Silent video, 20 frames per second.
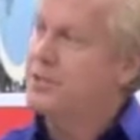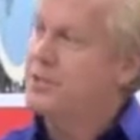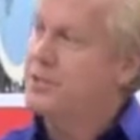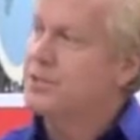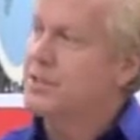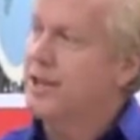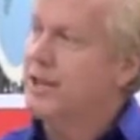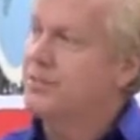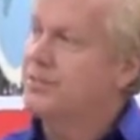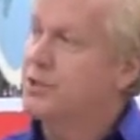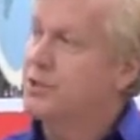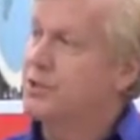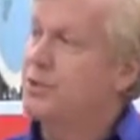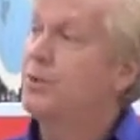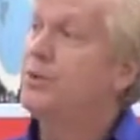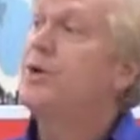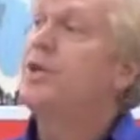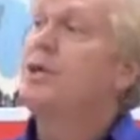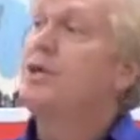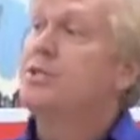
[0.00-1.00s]
this knife to
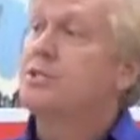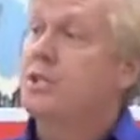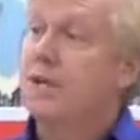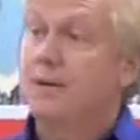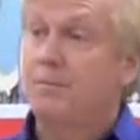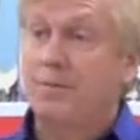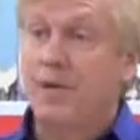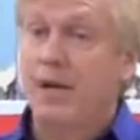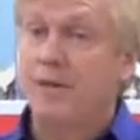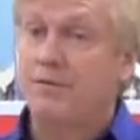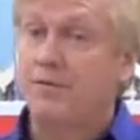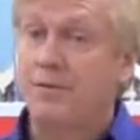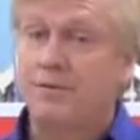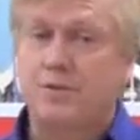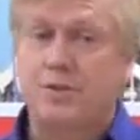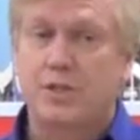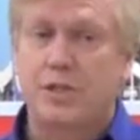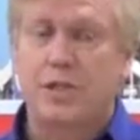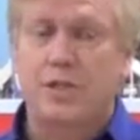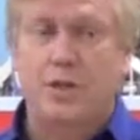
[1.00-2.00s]
you. Same knife you've
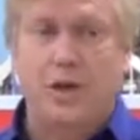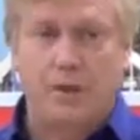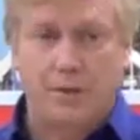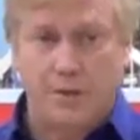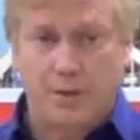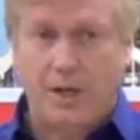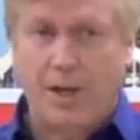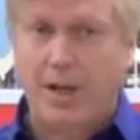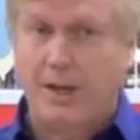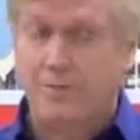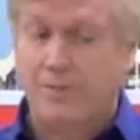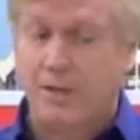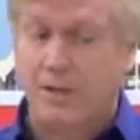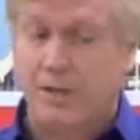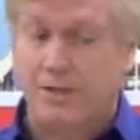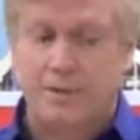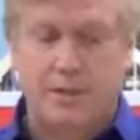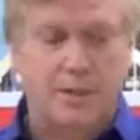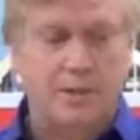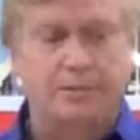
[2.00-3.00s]
seen all your lives
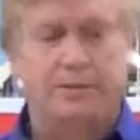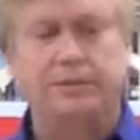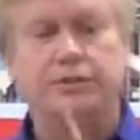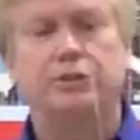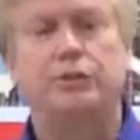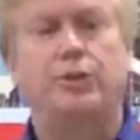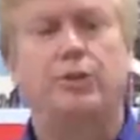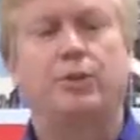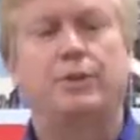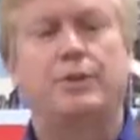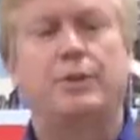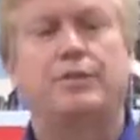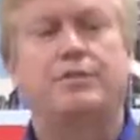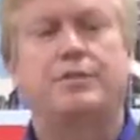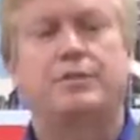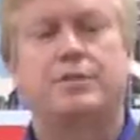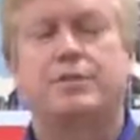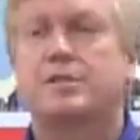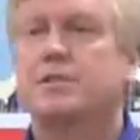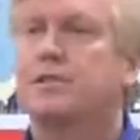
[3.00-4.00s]
on television. The only
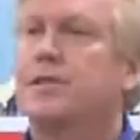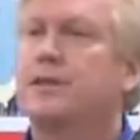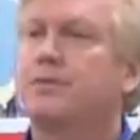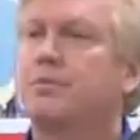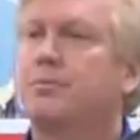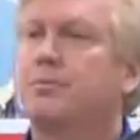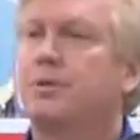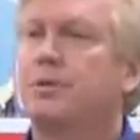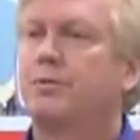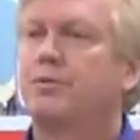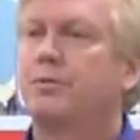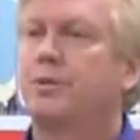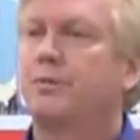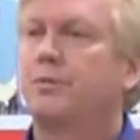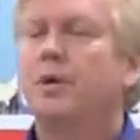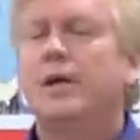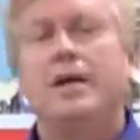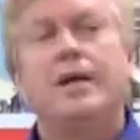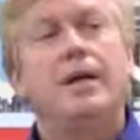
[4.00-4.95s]
difference is they've improved them.